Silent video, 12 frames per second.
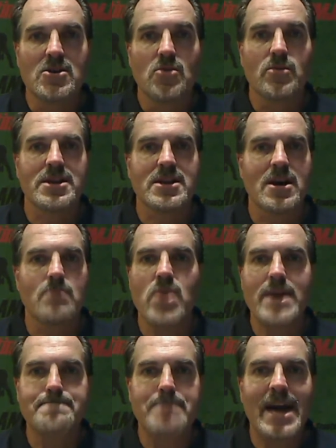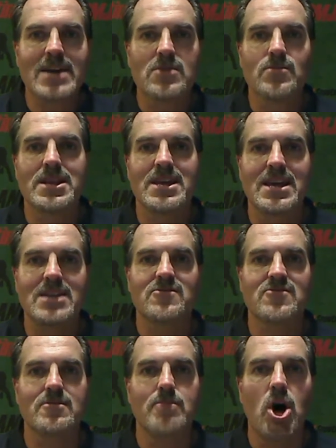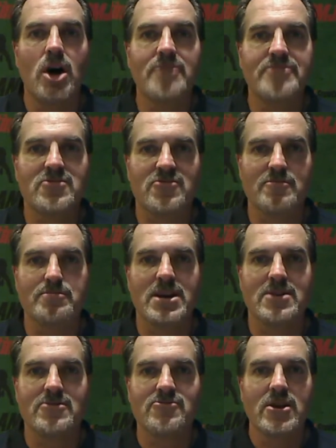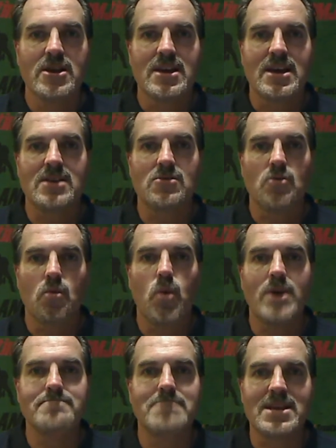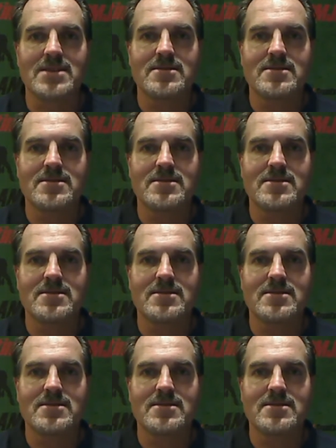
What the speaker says: We're going to come right back, and we're going to get into some offensive players in 1 minute.